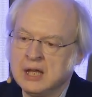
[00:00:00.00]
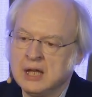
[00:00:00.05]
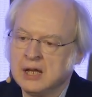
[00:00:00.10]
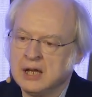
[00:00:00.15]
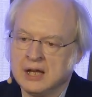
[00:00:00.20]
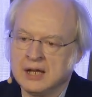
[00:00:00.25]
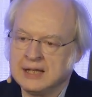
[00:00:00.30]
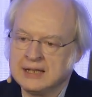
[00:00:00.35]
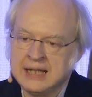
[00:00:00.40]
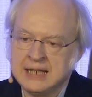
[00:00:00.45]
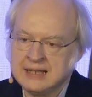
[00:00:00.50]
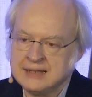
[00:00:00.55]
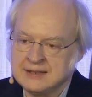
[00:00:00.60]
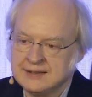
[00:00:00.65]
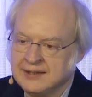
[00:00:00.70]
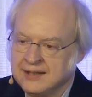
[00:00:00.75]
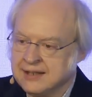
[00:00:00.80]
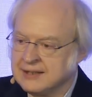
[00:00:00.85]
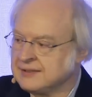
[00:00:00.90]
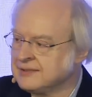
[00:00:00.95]
it had an
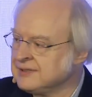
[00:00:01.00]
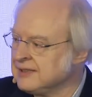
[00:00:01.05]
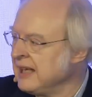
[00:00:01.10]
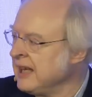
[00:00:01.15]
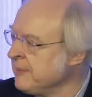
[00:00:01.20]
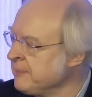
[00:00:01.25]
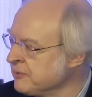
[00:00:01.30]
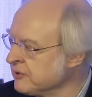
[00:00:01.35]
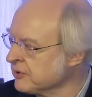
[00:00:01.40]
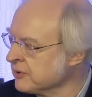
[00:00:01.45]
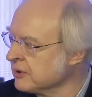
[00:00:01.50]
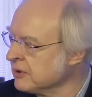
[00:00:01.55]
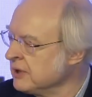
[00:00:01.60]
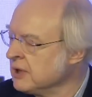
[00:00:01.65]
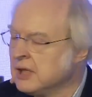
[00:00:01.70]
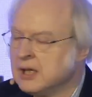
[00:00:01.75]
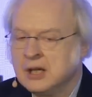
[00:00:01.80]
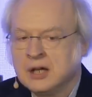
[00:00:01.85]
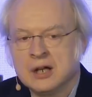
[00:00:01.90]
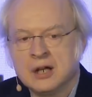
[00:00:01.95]
entire chapter
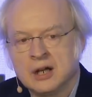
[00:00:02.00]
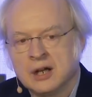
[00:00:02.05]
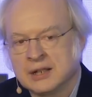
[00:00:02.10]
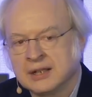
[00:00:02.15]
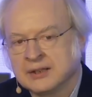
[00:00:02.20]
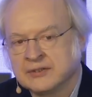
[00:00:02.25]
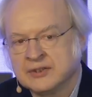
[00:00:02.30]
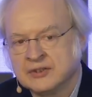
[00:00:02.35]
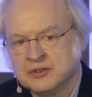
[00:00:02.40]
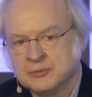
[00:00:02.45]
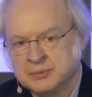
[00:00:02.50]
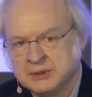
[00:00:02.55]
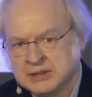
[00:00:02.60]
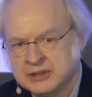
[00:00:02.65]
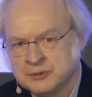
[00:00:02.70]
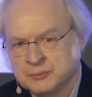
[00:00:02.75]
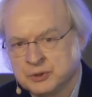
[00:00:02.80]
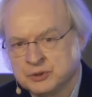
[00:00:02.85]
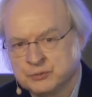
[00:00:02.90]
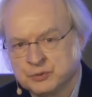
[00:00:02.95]
on
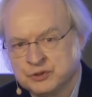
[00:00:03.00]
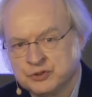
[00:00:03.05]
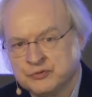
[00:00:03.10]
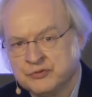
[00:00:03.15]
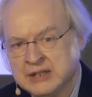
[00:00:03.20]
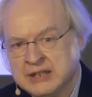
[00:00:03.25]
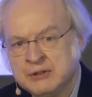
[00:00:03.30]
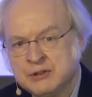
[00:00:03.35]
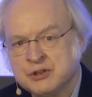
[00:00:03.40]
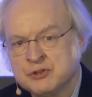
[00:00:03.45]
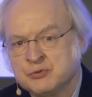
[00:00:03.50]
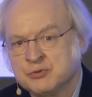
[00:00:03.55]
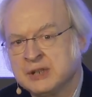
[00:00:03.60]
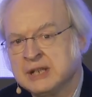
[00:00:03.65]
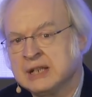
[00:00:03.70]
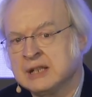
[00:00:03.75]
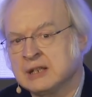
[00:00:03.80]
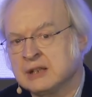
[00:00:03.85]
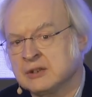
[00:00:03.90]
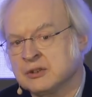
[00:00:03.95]
accessibility, which was very
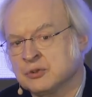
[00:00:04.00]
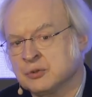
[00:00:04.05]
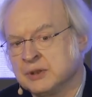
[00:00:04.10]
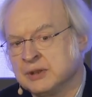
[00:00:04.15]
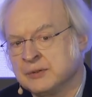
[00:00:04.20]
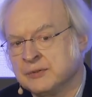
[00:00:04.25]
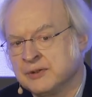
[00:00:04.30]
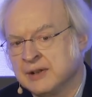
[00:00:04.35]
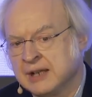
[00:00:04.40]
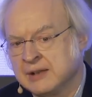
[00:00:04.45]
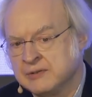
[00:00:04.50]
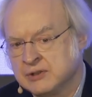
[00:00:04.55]
rare 25